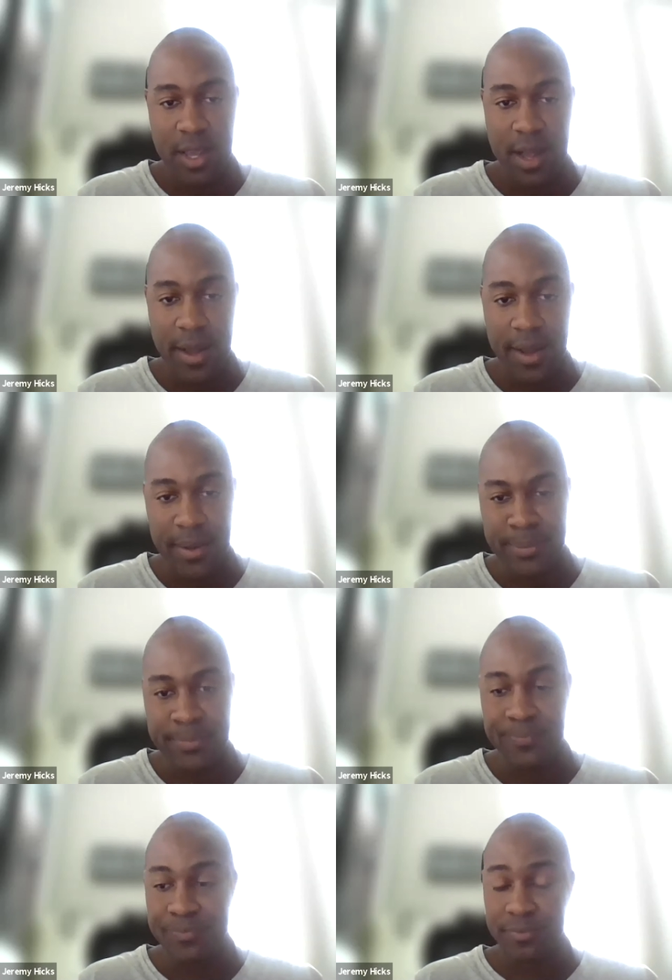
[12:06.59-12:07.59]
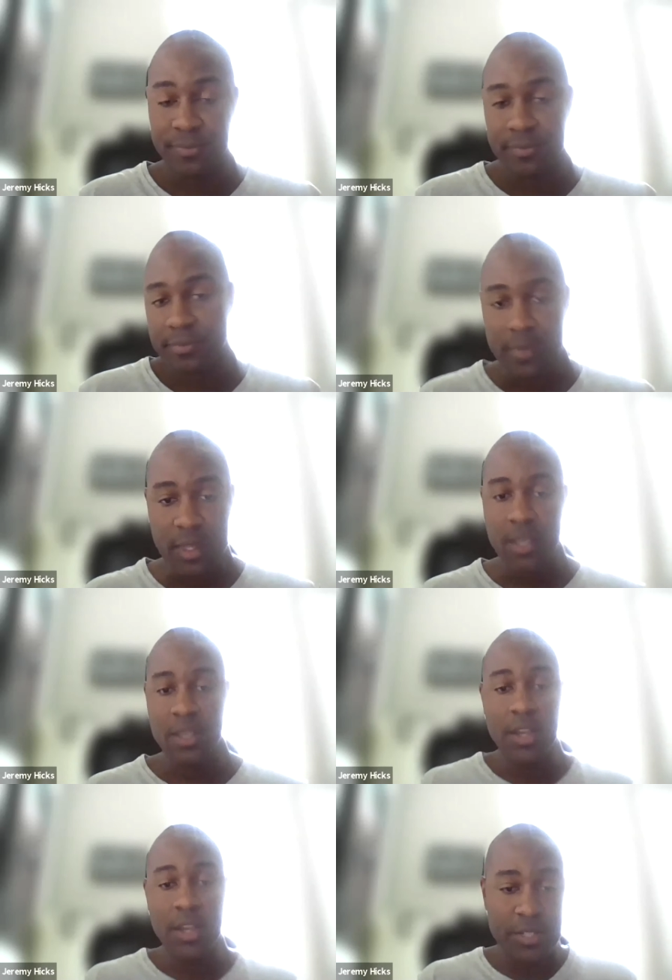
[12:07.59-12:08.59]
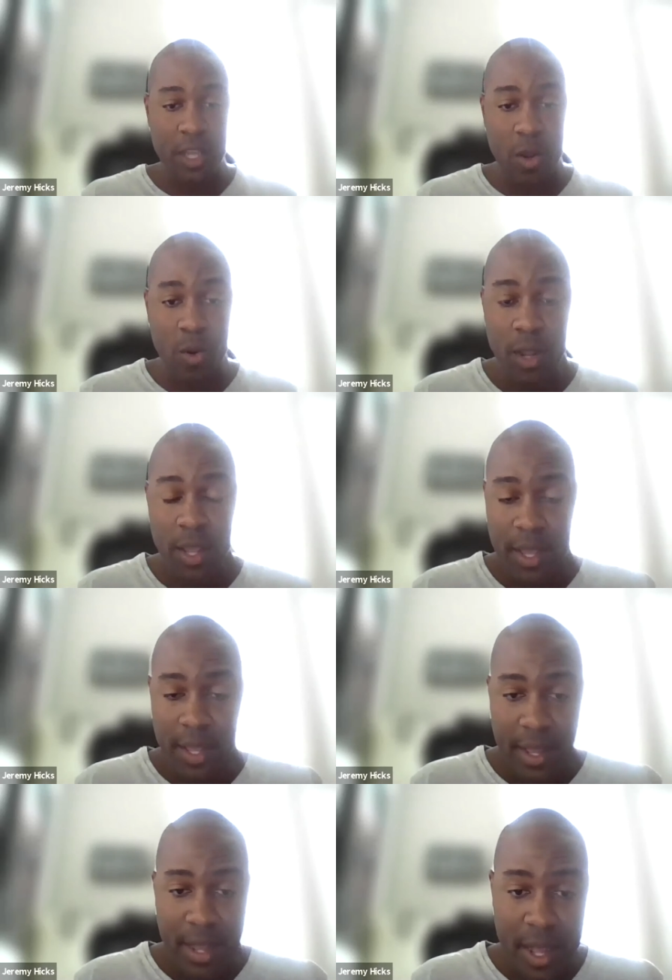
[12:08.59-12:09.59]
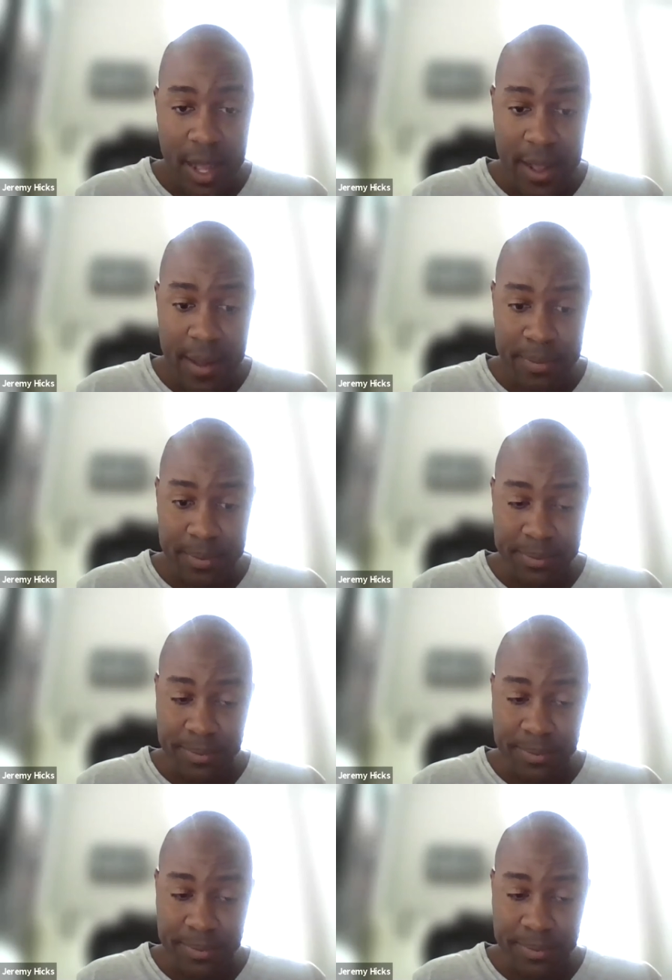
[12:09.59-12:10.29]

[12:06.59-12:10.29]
Um, so um,